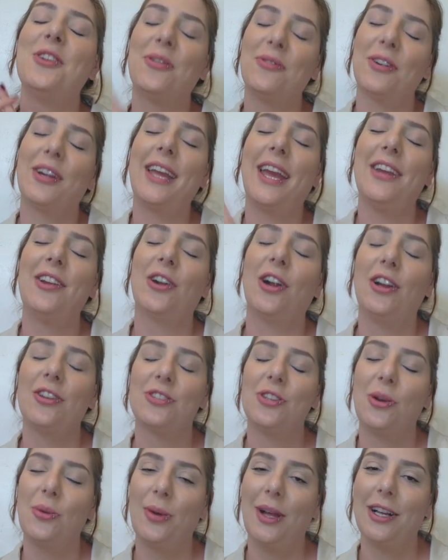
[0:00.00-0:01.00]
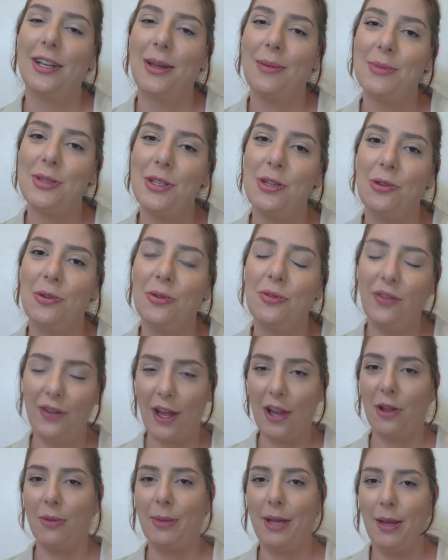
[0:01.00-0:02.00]
don't forget, you're also welcome to
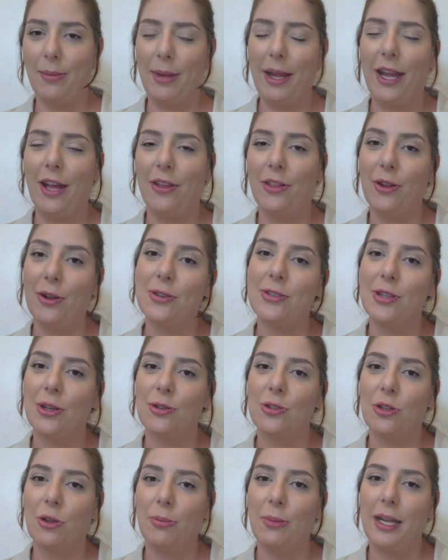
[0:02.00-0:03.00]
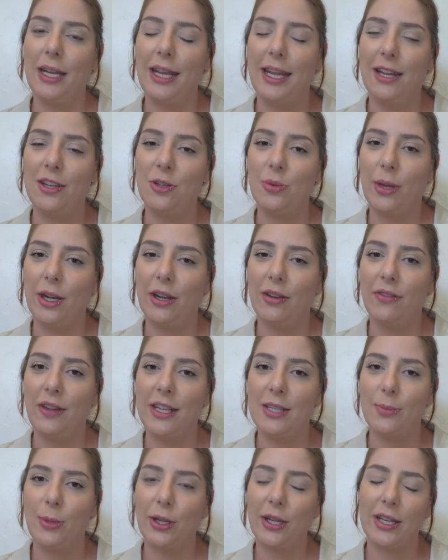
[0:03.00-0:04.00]
follow me on my other social media Twitter,
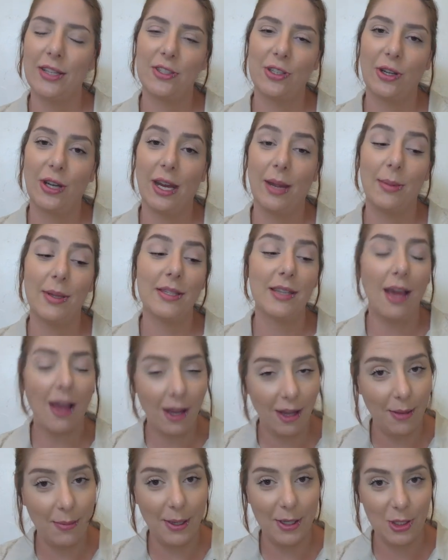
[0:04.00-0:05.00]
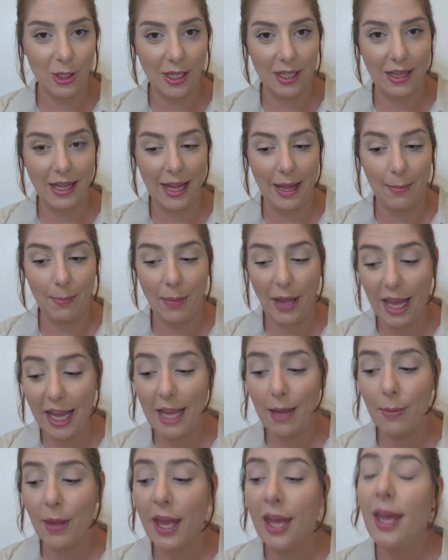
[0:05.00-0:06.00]
Facebook, Instagram. It's all at Budget Glam
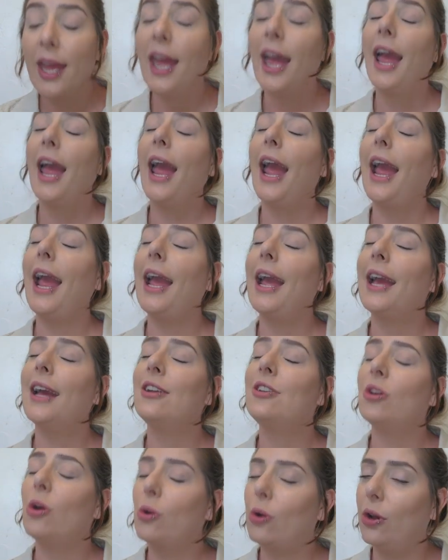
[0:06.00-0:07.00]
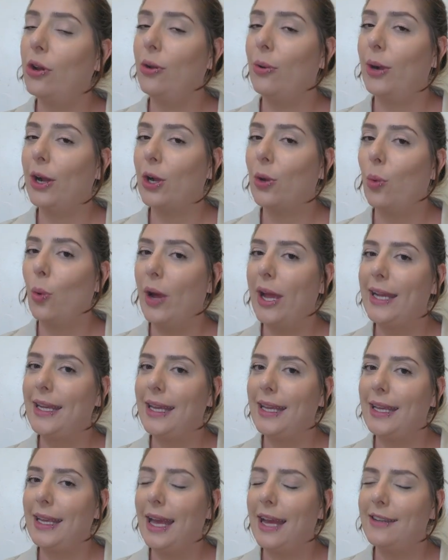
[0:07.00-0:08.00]
Babe. And don't go anywhere
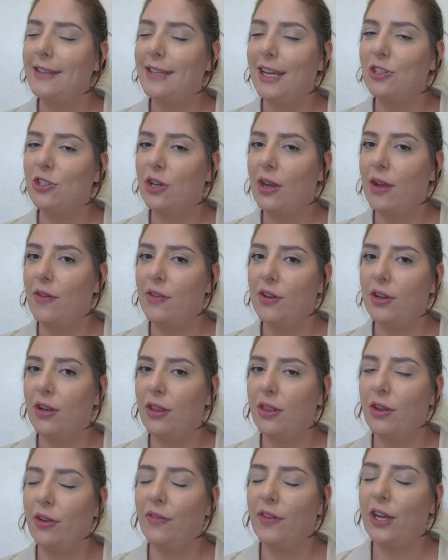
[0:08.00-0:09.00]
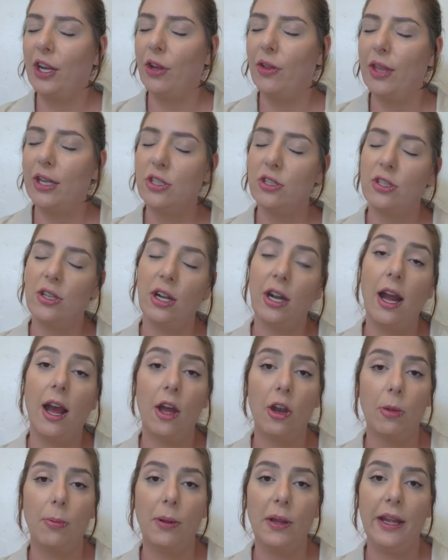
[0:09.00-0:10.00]
quite yet. I should have another video that should start
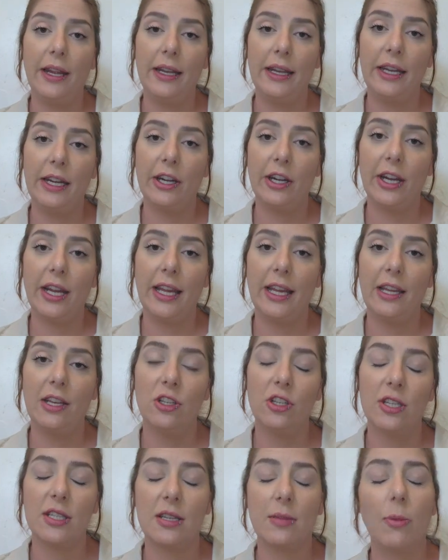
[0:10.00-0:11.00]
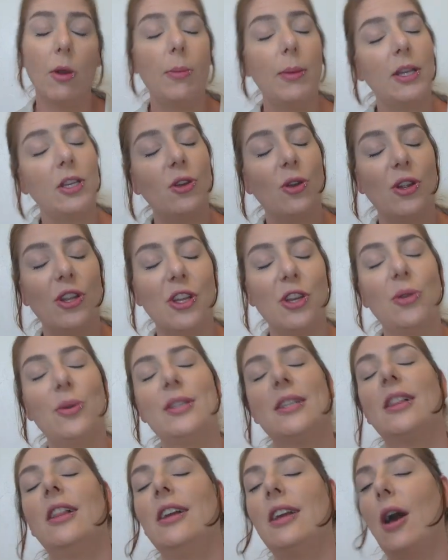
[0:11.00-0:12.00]
autoplaying here in just a moment, or you can
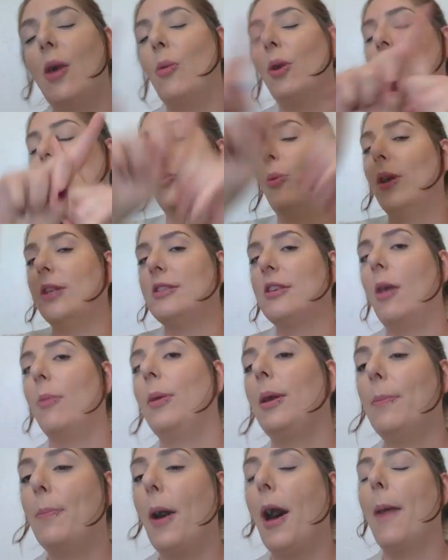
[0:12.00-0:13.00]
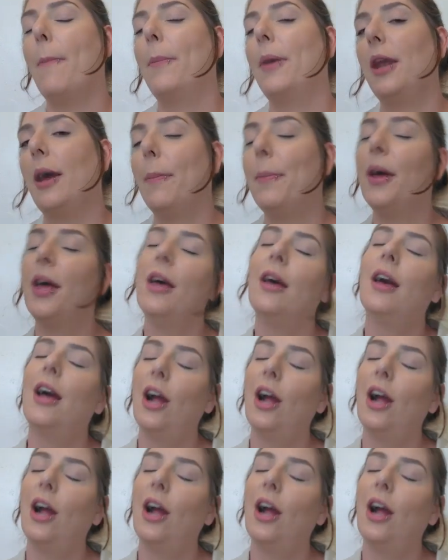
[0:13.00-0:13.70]
always click on one of the ones that'll be popping up